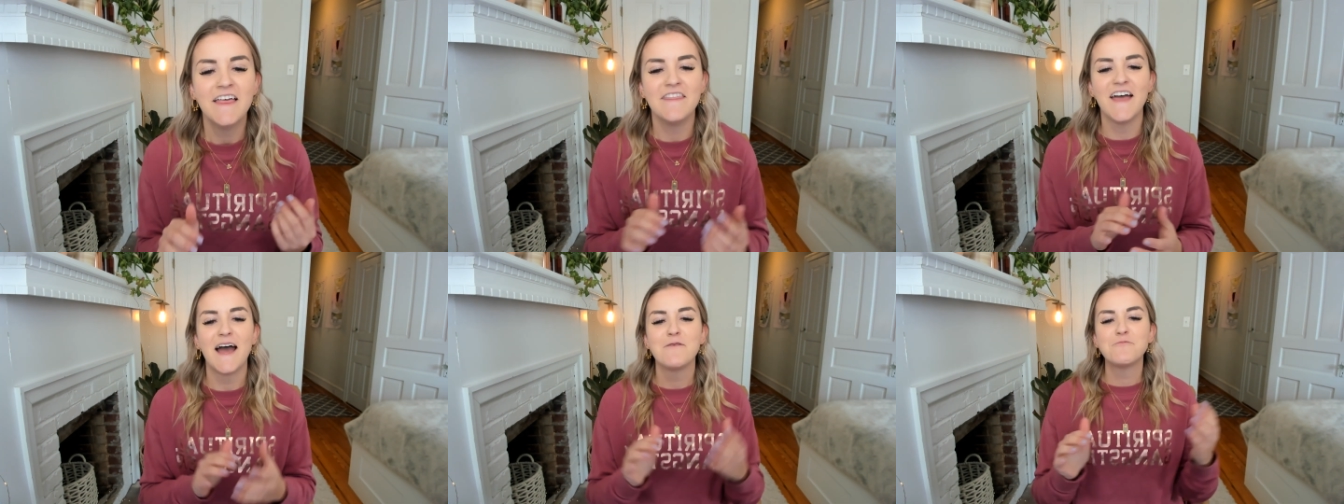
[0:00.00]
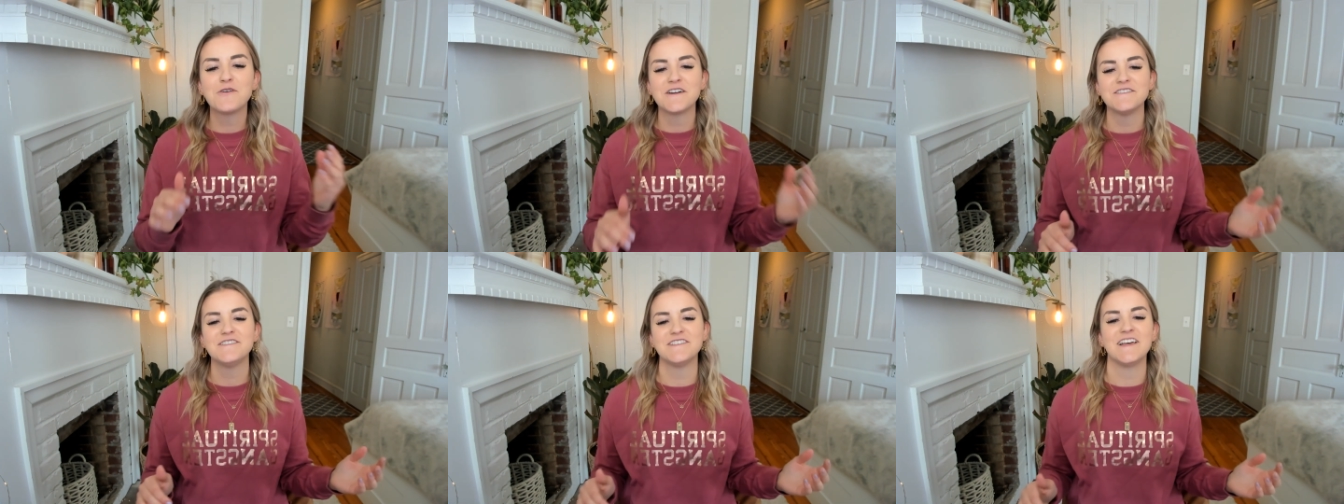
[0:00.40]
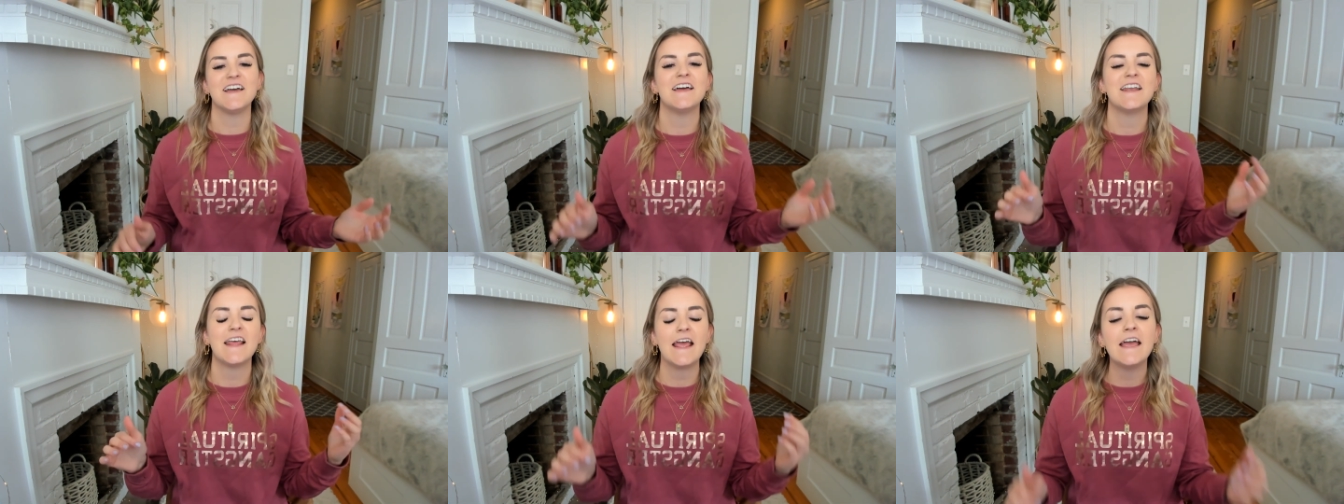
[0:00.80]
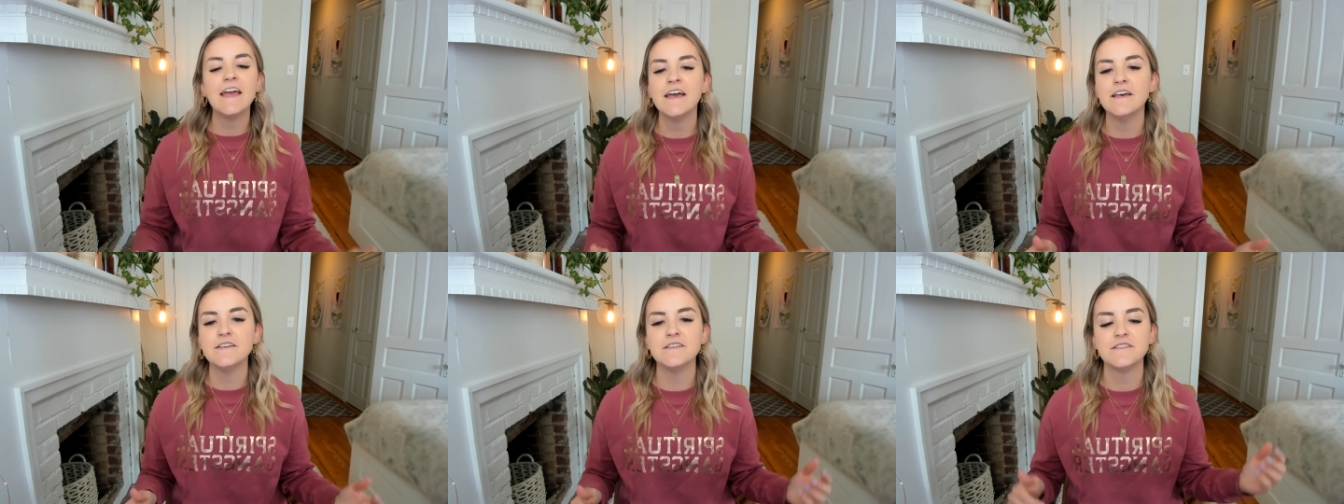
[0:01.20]
that person
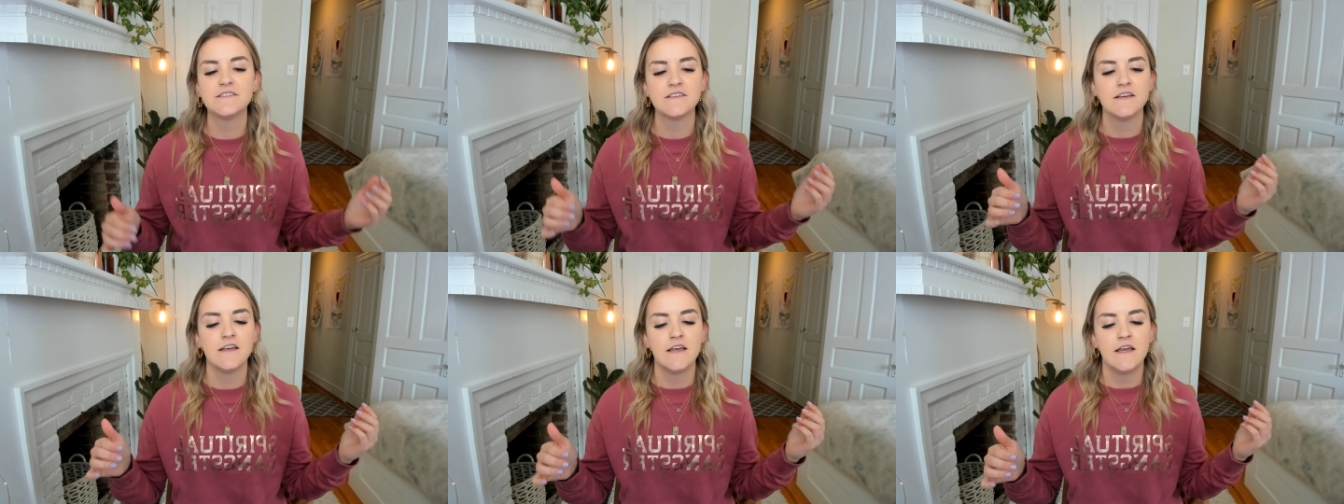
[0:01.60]
is